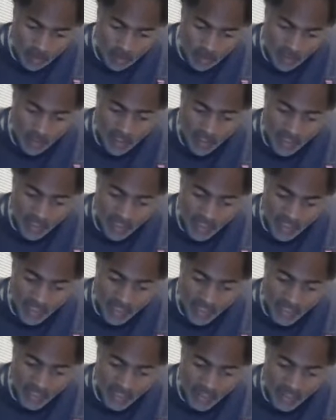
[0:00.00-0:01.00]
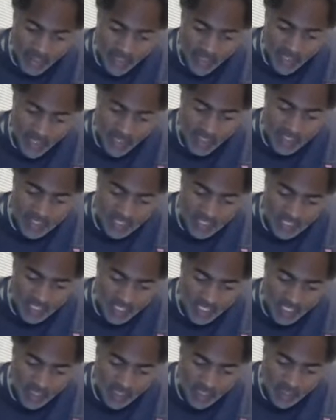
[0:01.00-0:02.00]
the, the
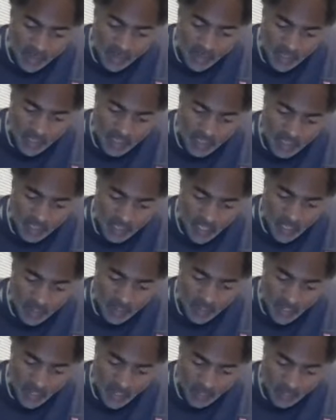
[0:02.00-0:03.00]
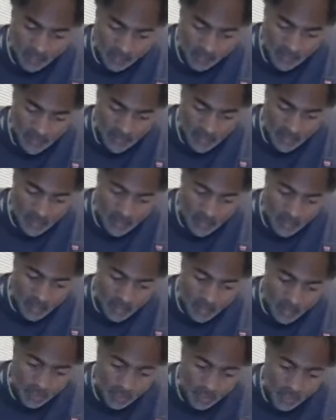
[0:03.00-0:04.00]
legacy of Esau Edom.
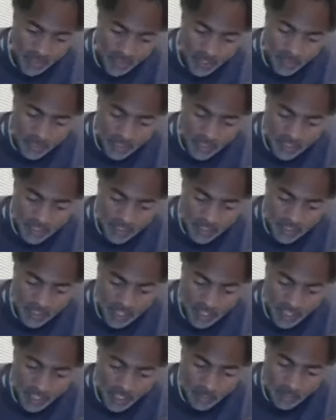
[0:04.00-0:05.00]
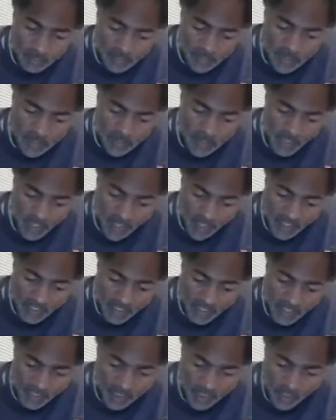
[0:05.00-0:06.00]
To help, under, help
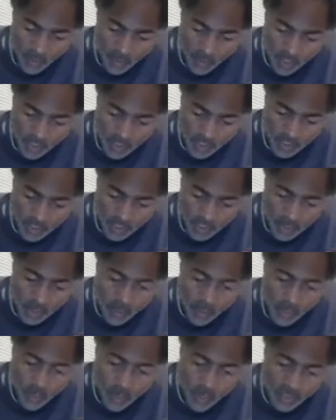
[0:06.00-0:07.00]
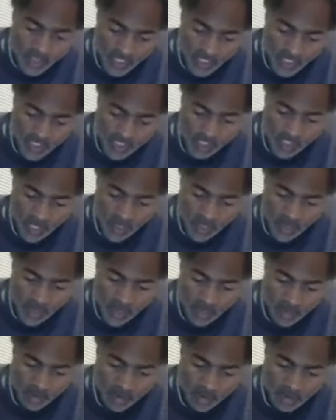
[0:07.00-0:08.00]
answer the question, who is Esau
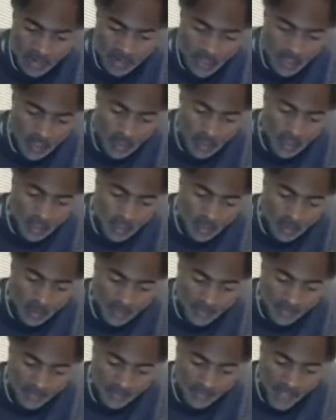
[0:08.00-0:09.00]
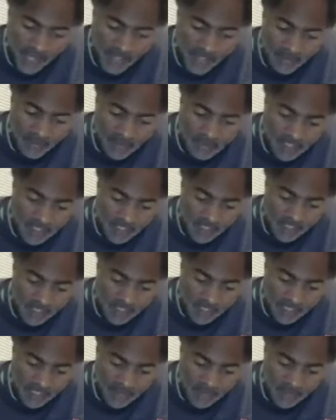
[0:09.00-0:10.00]
Edom? The final
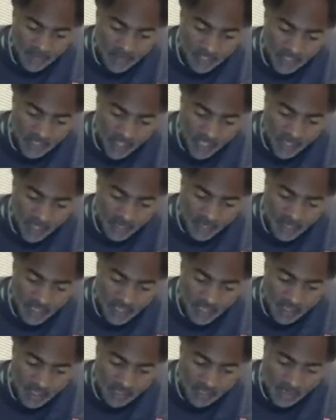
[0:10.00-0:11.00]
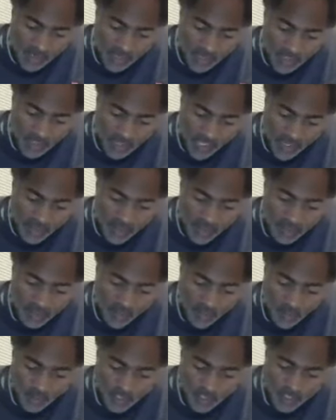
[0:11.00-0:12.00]
necessary steps is to examine
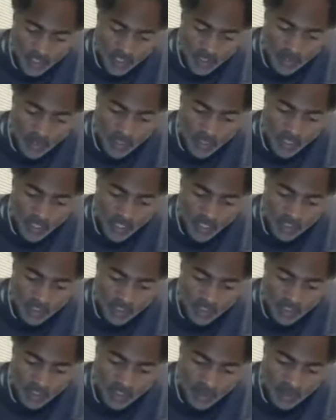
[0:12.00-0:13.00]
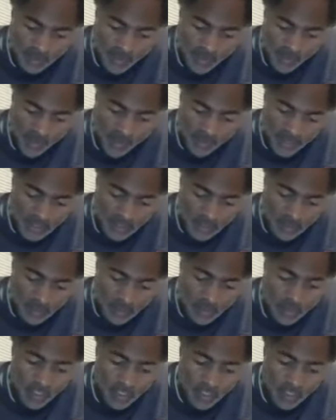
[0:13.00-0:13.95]
the racial and geographical